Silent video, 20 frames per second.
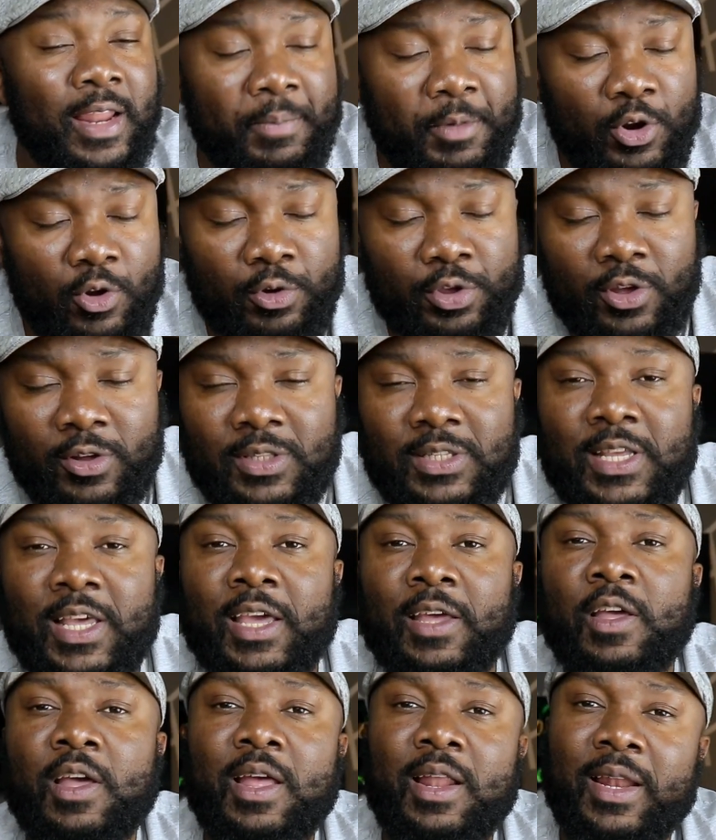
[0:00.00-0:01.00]
Let me know your
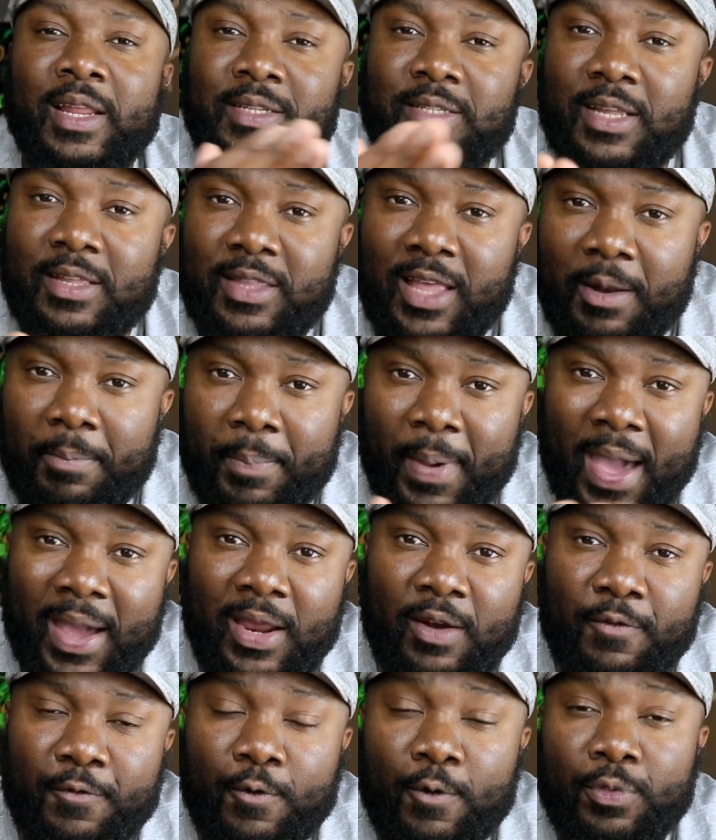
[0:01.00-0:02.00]
take. Let's get that
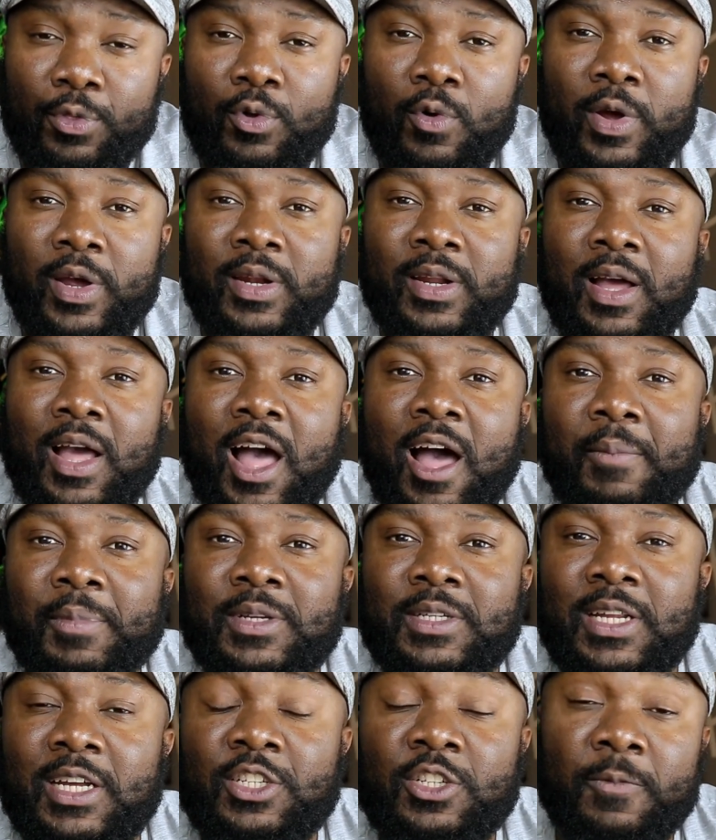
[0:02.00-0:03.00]
back and forth going in the
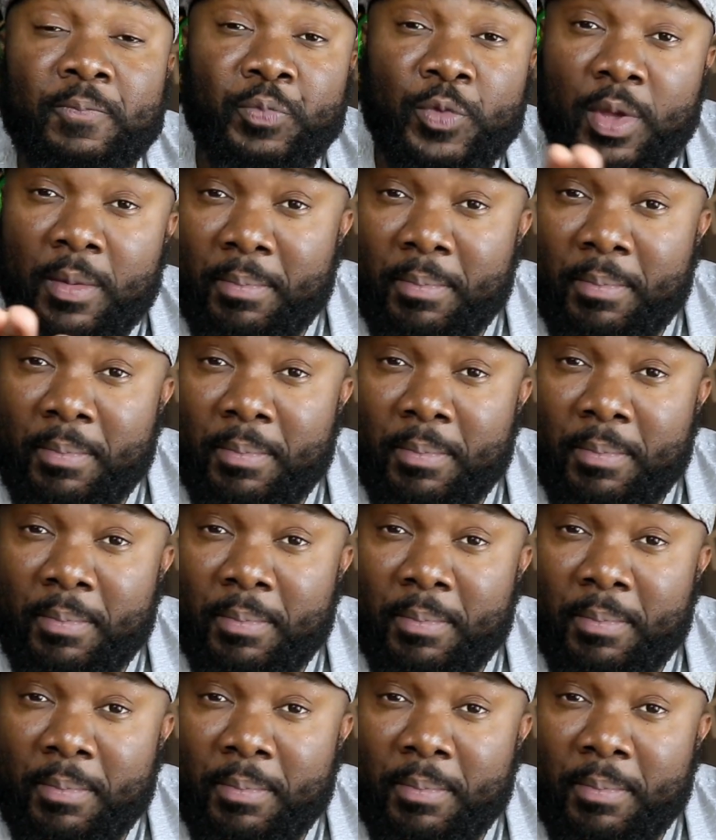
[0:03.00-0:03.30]
comment section.